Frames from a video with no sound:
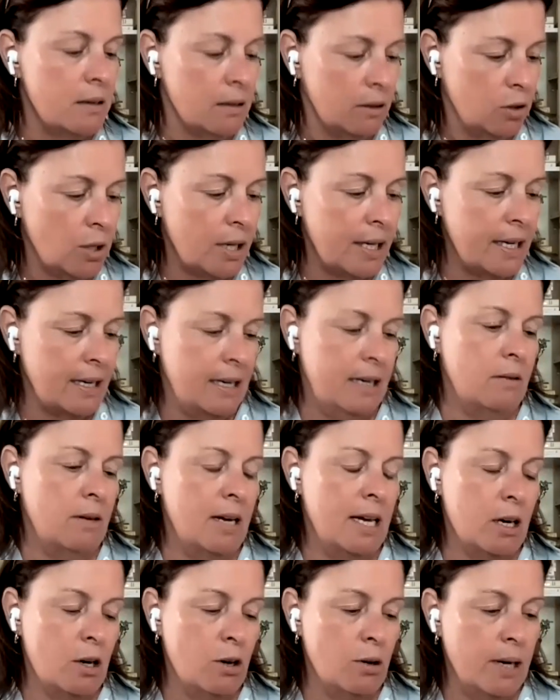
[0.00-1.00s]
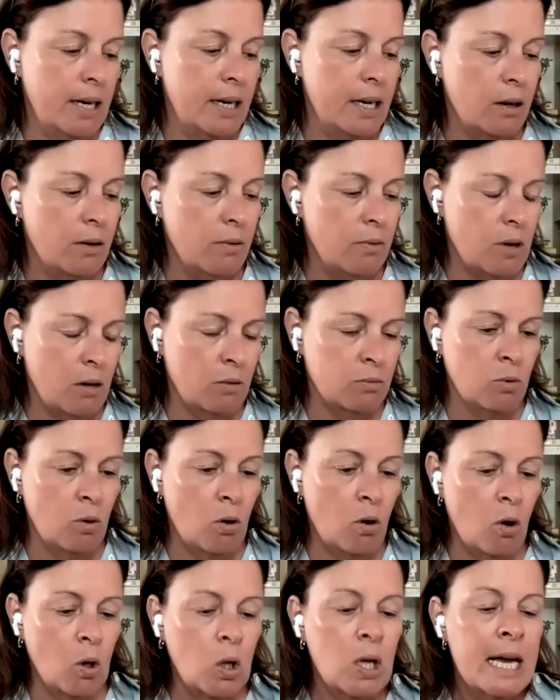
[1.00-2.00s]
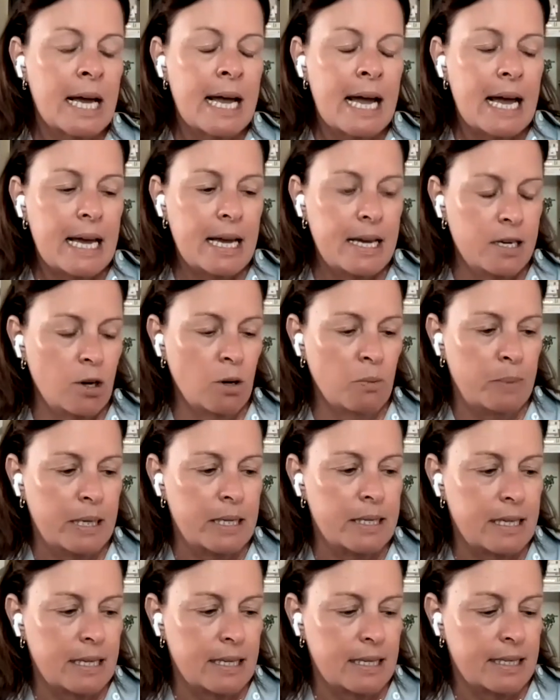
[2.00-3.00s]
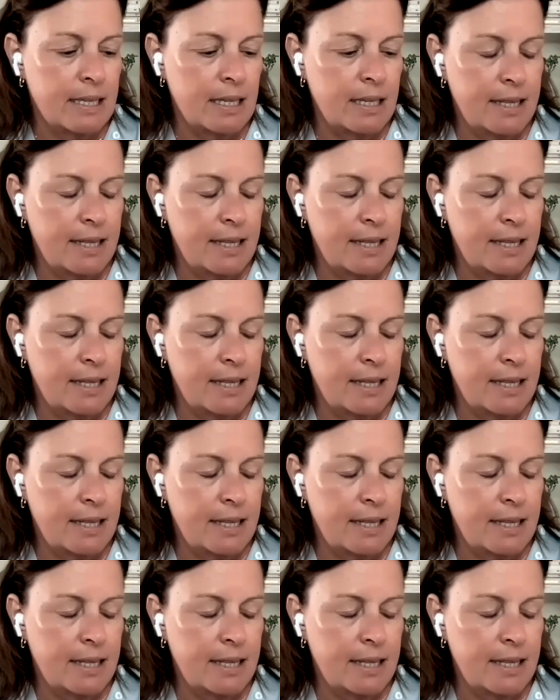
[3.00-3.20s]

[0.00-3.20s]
looking at creating a role in your business,